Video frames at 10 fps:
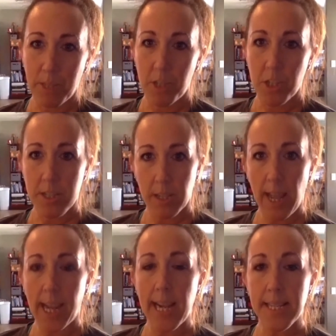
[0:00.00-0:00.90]
just
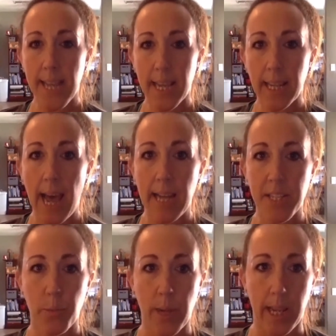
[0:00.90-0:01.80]
like I said
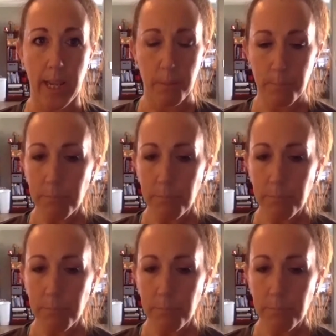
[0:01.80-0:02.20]
last week,